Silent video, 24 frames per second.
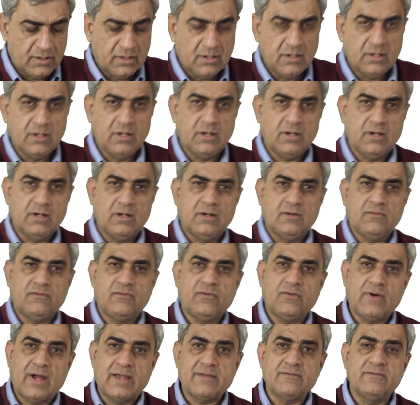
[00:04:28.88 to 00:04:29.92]

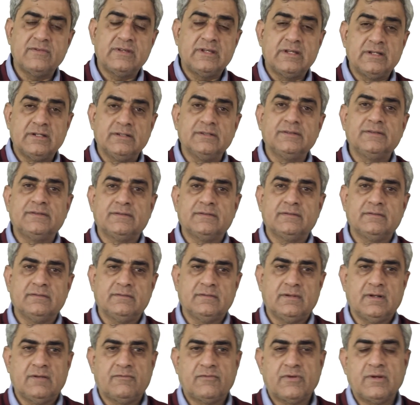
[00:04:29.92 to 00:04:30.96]
5 years
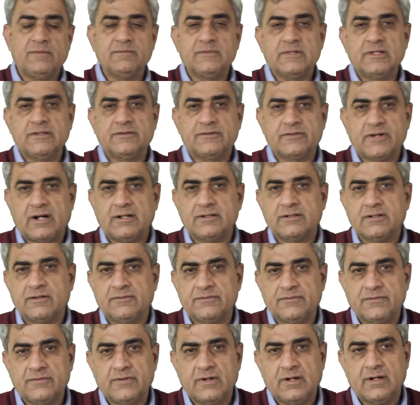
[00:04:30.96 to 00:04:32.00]
from the start
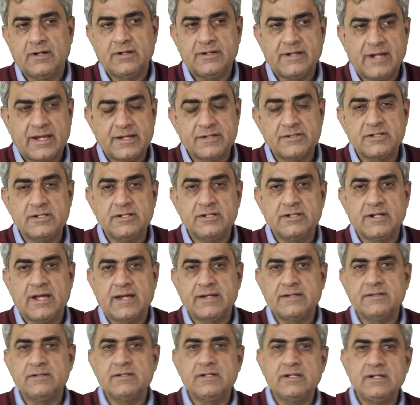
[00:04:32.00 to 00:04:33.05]
of
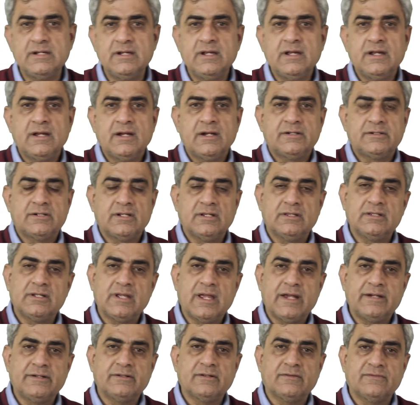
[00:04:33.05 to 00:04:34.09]
1990 till
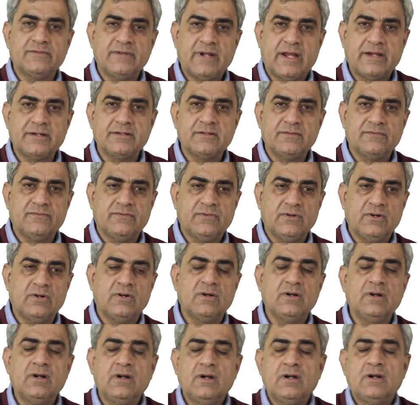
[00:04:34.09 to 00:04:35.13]
the end of
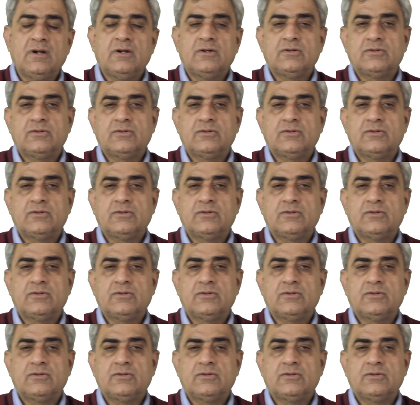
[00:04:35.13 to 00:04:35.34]
94